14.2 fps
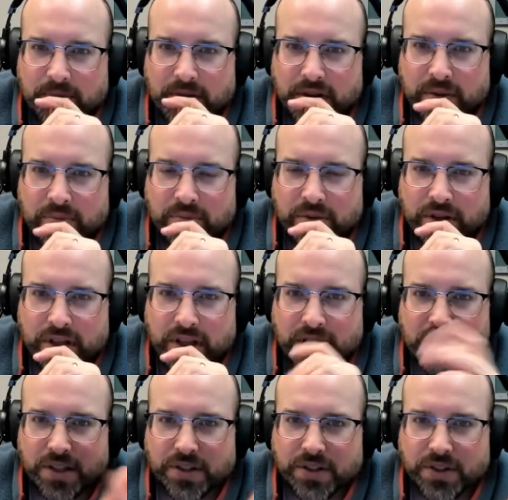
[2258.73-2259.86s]

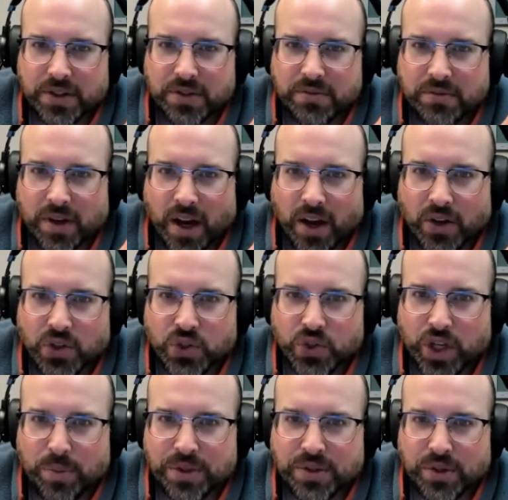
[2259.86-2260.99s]
these
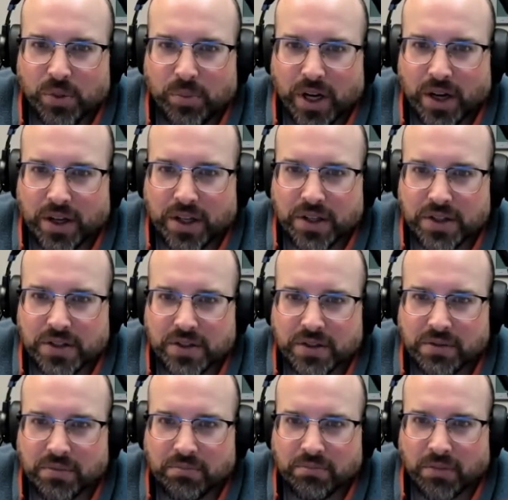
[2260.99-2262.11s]
strips or barriers
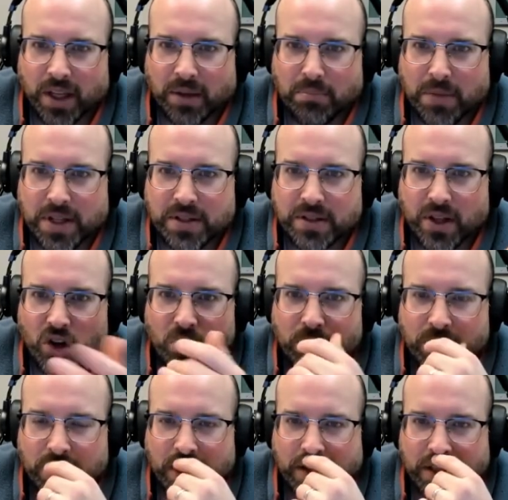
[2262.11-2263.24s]
like mid-slope and
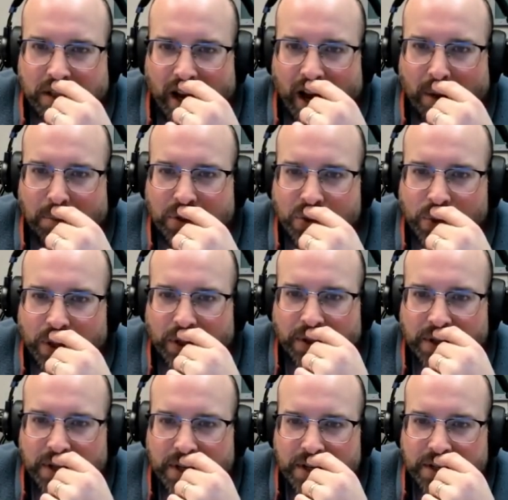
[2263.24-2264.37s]
at the top as well.
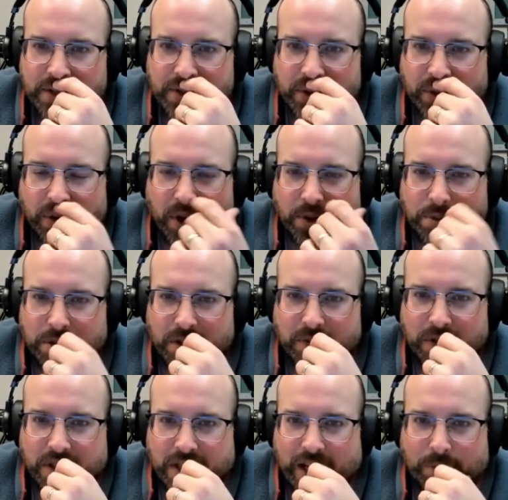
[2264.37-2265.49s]
So there are some different
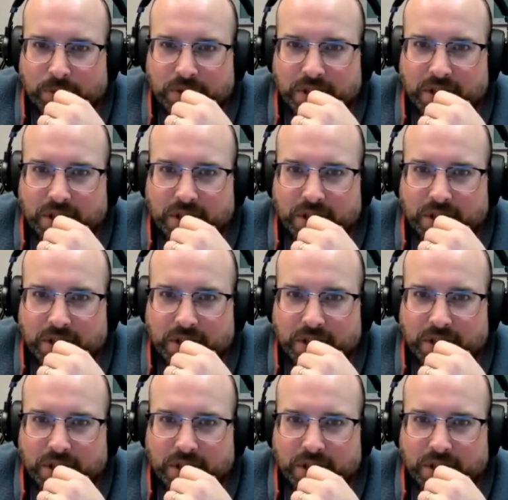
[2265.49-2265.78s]
examples that can do